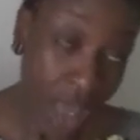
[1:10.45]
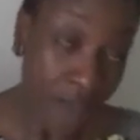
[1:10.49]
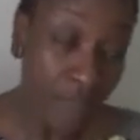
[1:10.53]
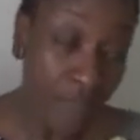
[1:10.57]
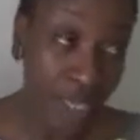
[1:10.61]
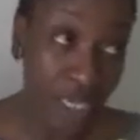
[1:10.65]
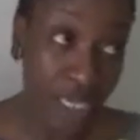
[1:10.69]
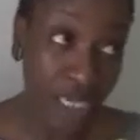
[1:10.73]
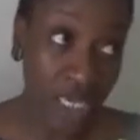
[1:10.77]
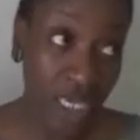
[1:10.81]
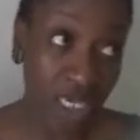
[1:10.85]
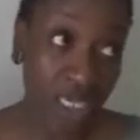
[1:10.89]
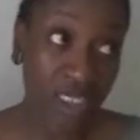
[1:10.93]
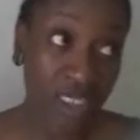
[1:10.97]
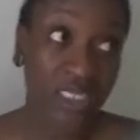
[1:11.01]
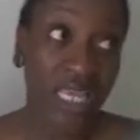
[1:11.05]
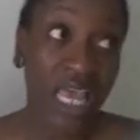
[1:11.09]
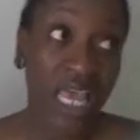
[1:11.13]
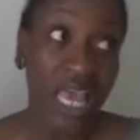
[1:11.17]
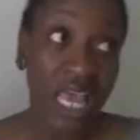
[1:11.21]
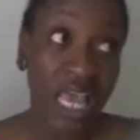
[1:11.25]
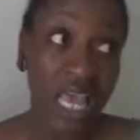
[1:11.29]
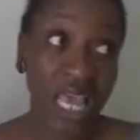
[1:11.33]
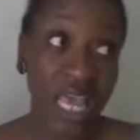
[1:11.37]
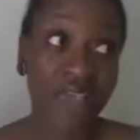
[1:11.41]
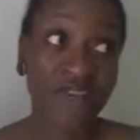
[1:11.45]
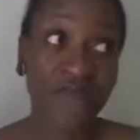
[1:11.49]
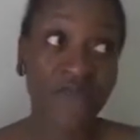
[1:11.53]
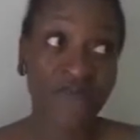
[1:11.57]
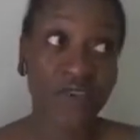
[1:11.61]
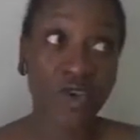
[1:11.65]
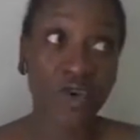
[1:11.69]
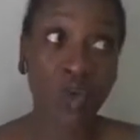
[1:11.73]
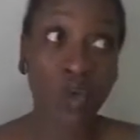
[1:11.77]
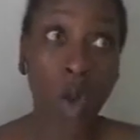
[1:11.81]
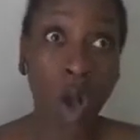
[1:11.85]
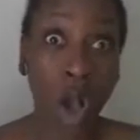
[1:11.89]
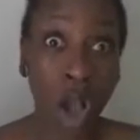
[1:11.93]
Because if
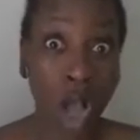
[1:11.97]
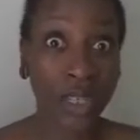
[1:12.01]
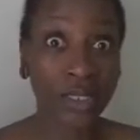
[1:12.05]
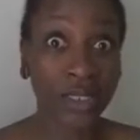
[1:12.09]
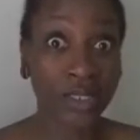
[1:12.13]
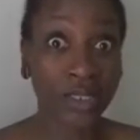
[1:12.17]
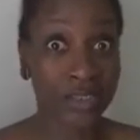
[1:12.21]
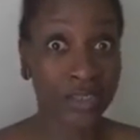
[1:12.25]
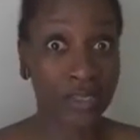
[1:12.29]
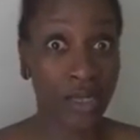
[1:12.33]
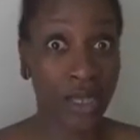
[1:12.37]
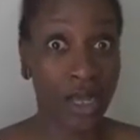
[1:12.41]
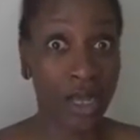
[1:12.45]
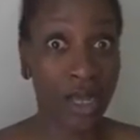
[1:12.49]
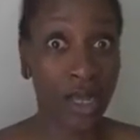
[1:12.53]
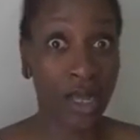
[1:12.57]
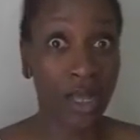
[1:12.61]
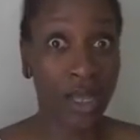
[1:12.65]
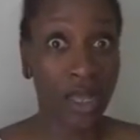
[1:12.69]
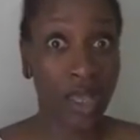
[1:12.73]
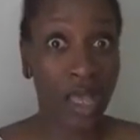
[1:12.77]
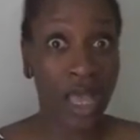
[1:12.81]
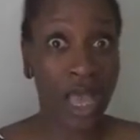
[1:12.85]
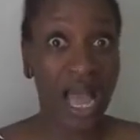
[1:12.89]
you answer